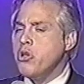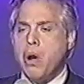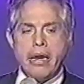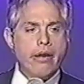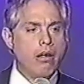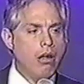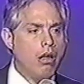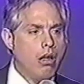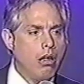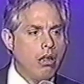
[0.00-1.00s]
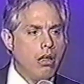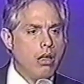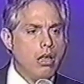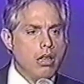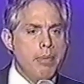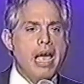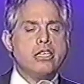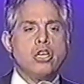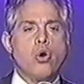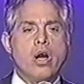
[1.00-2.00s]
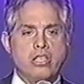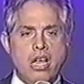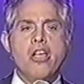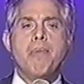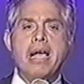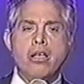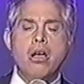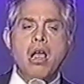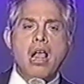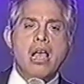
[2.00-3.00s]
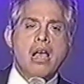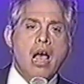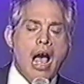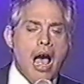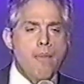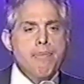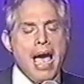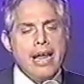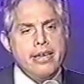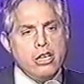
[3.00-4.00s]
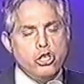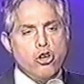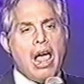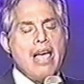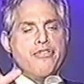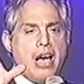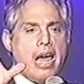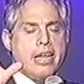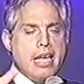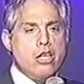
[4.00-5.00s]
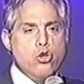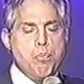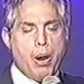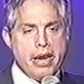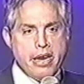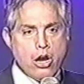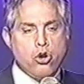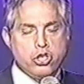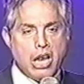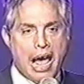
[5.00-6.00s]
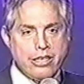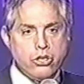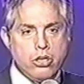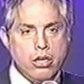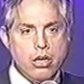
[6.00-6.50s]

Where are you at? Let me ask you a question. Yeah, you back there? How bad does your life got to get you play nickel slots?